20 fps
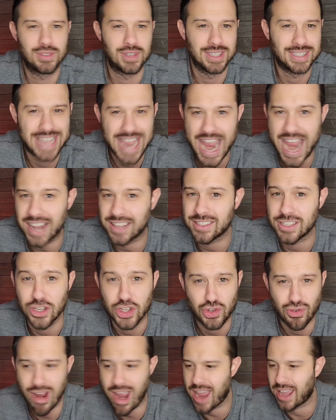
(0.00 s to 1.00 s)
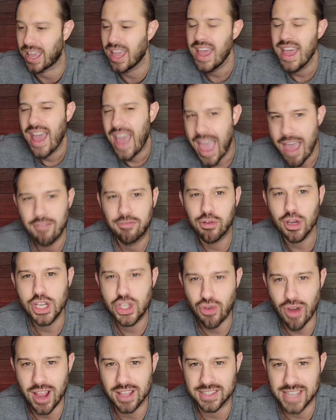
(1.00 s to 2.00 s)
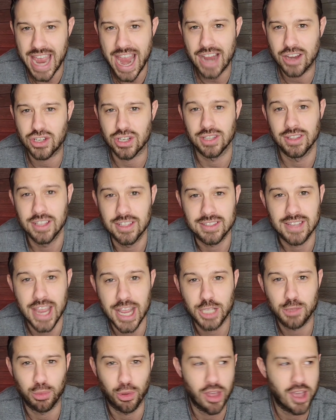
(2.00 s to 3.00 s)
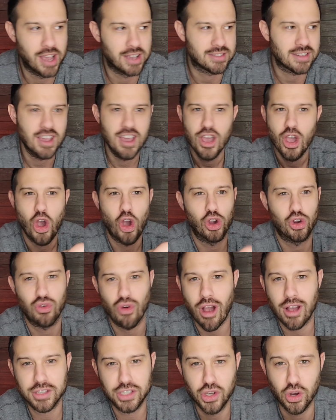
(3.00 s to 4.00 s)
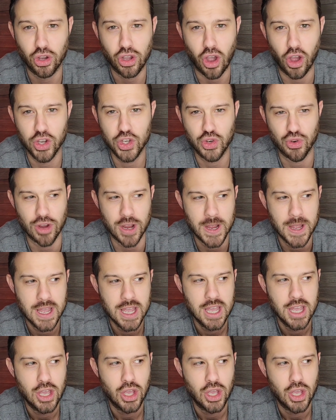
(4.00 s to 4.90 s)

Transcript: to tax and track every transaction that takes place across your country,